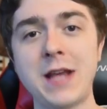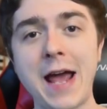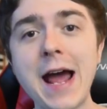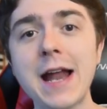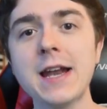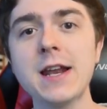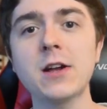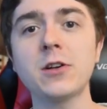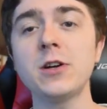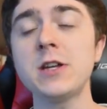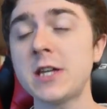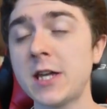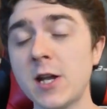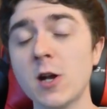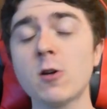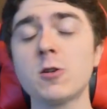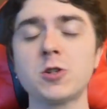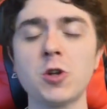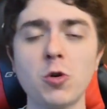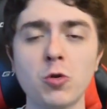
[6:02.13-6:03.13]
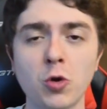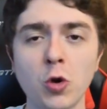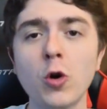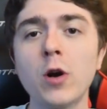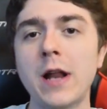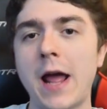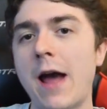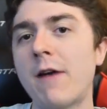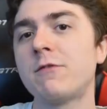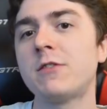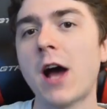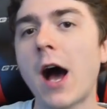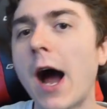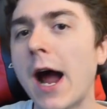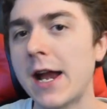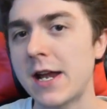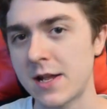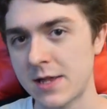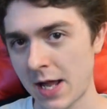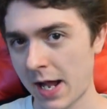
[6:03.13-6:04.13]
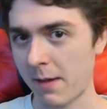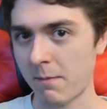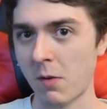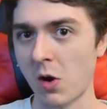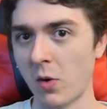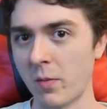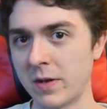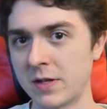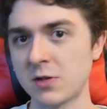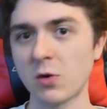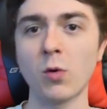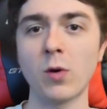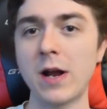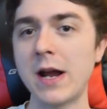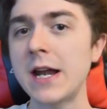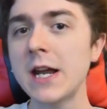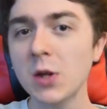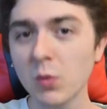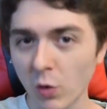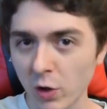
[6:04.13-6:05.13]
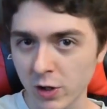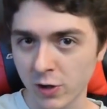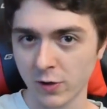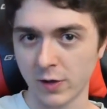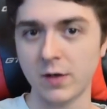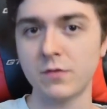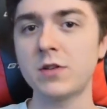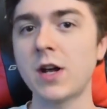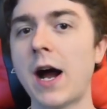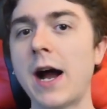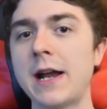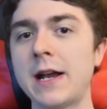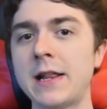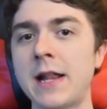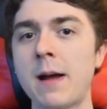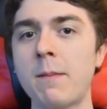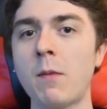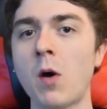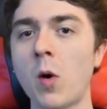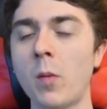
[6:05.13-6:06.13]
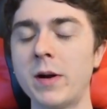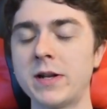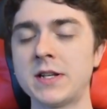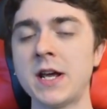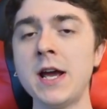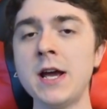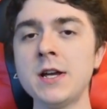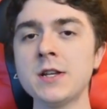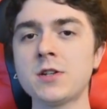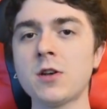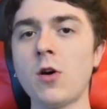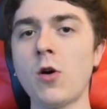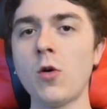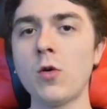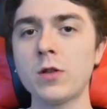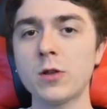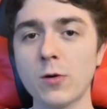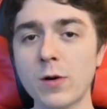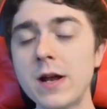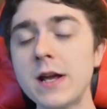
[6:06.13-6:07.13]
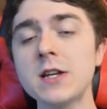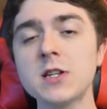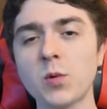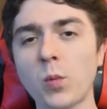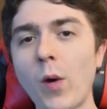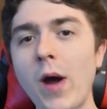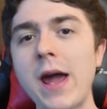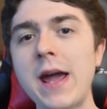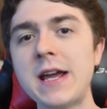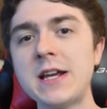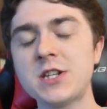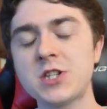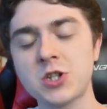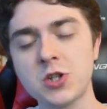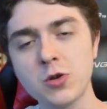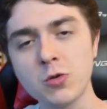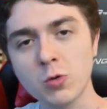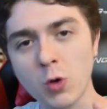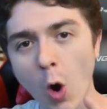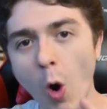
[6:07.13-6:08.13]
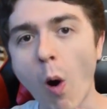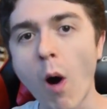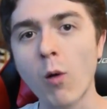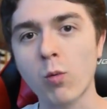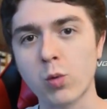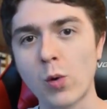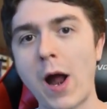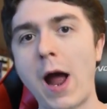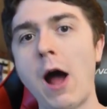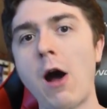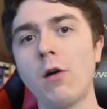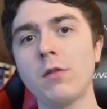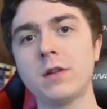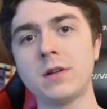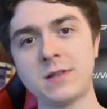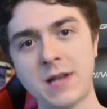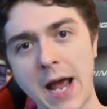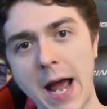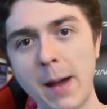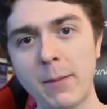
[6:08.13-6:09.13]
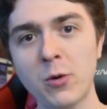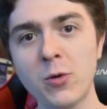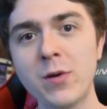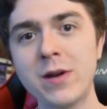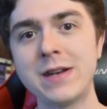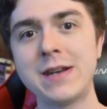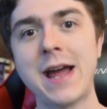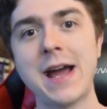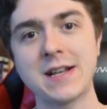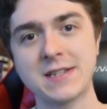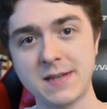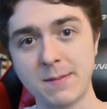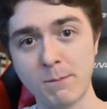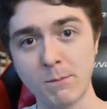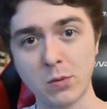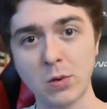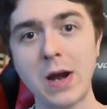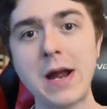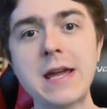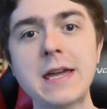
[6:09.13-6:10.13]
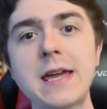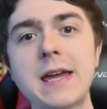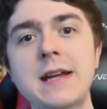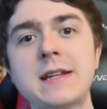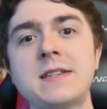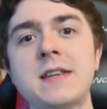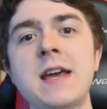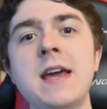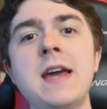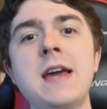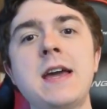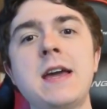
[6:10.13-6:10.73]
technically, Kirito could have died in that moment, or anyone could have died in that moment. So there is ways to go around the taboo index and break it